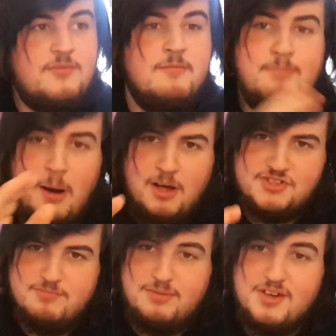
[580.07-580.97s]

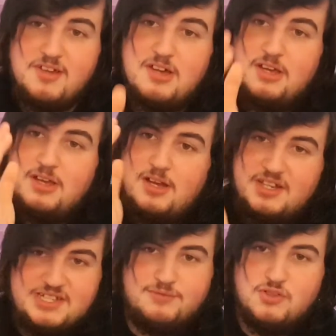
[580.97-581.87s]
Possibly. I'd
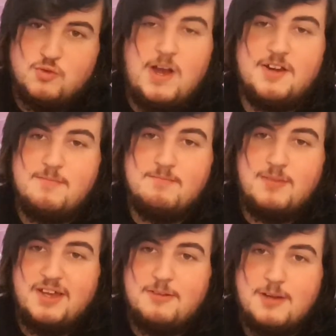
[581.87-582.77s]
have to try them,
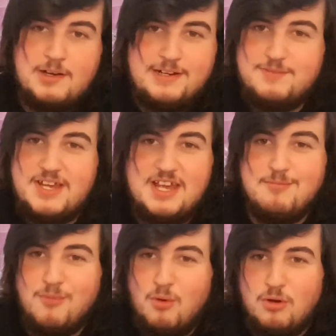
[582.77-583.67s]
like, I'd have to eat
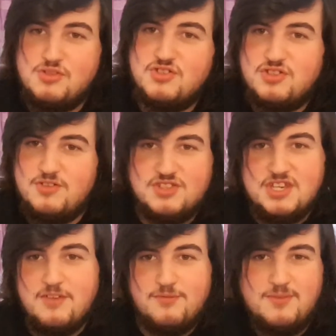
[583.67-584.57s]
more just to see
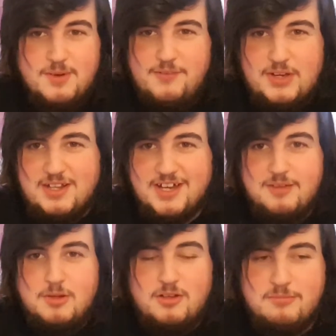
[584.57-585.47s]
if I like them
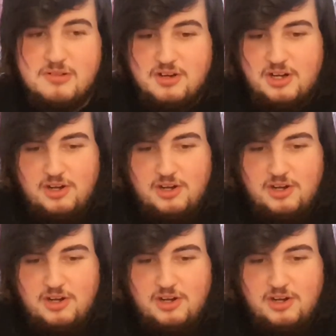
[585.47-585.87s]
or not, but